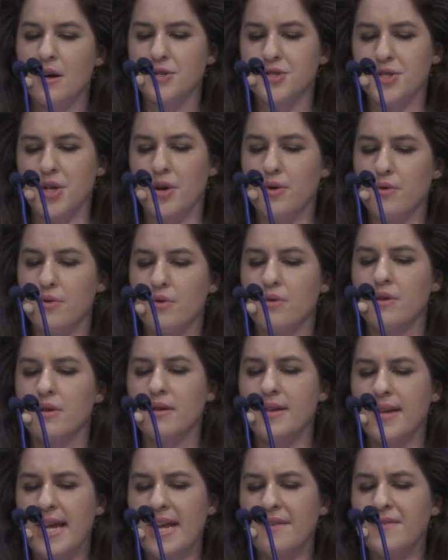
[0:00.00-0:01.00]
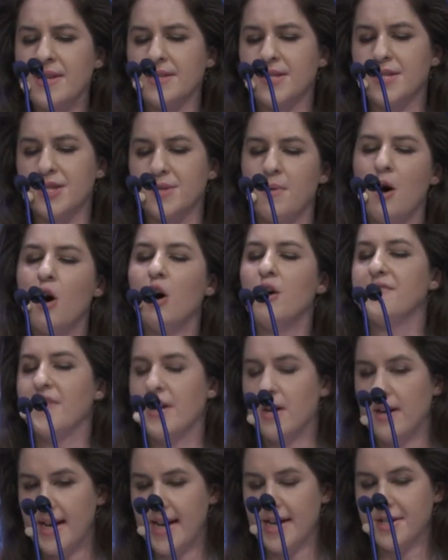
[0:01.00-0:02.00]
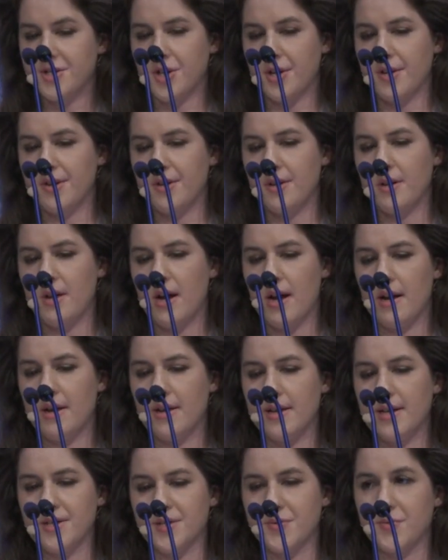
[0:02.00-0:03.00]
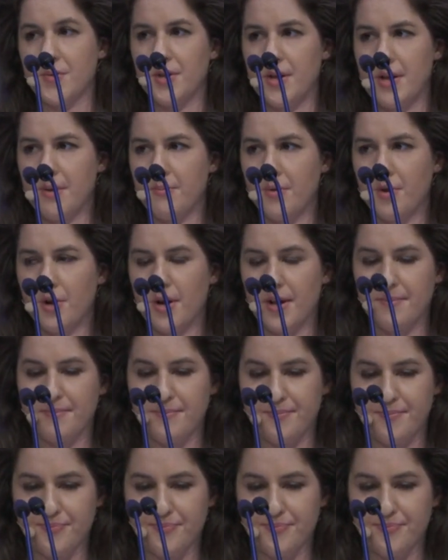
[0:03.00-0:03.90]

So even small variation is really important.